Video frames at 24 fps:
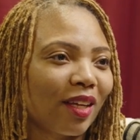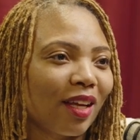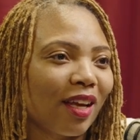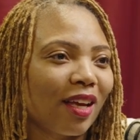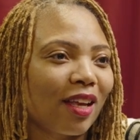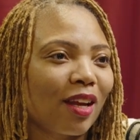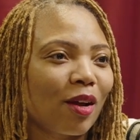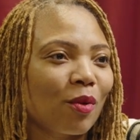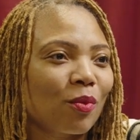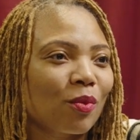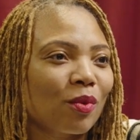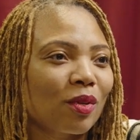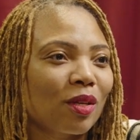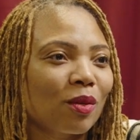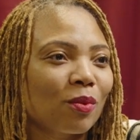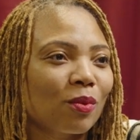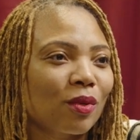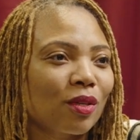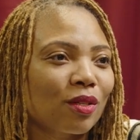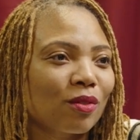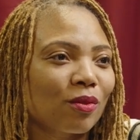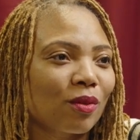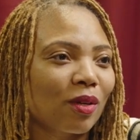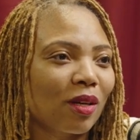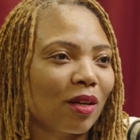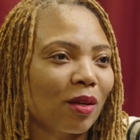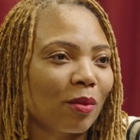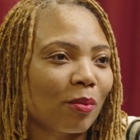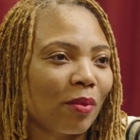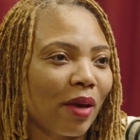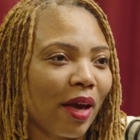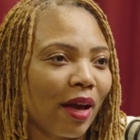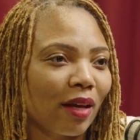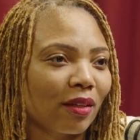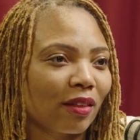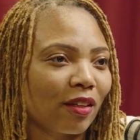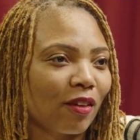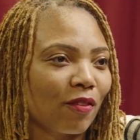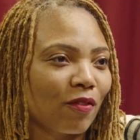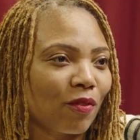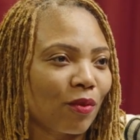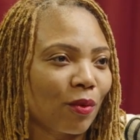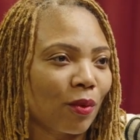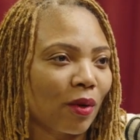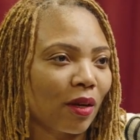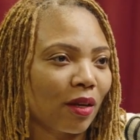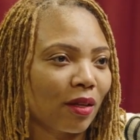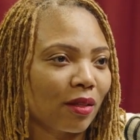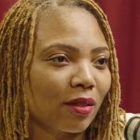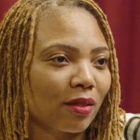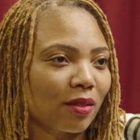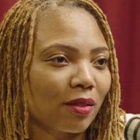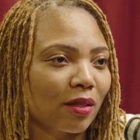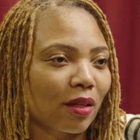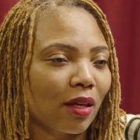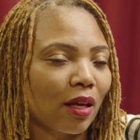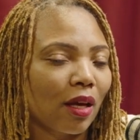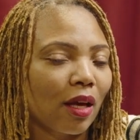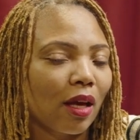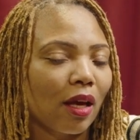And I really want you to unpack that for us.